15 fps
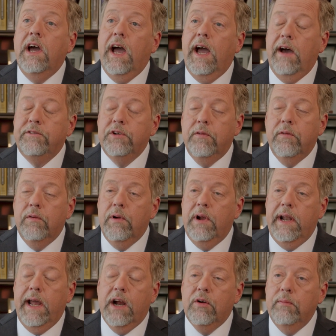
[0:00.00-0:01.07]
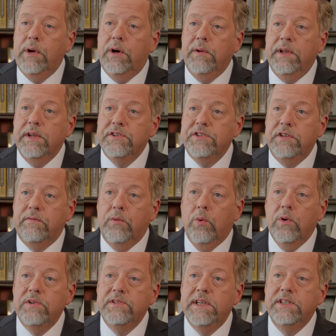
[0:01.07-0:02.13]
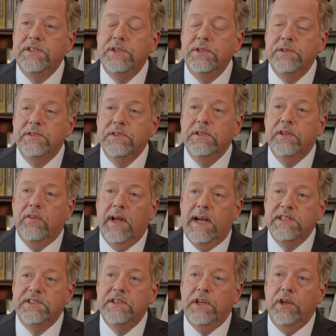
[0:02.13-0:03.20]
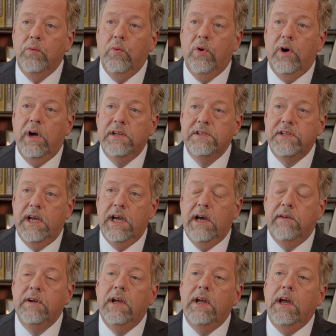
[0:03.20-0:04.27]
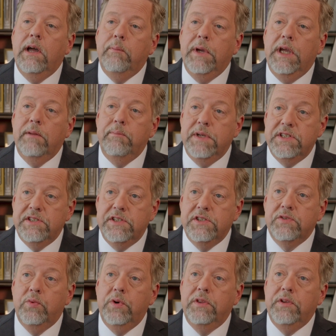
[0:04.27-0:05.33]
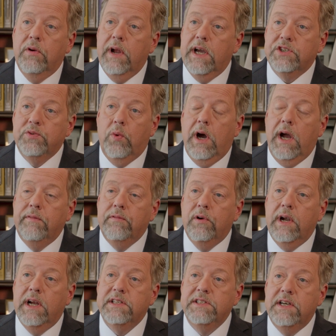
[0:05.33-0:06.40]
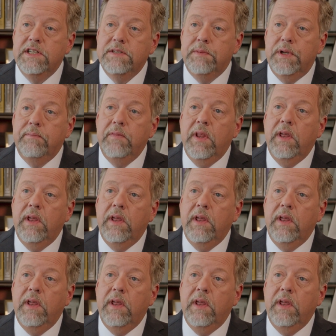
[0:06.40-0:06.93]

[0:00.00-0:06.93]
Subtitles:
After an acrimonious divorce, that's usually the last thing you want, is to be in business with your ex-wife or ex-husband.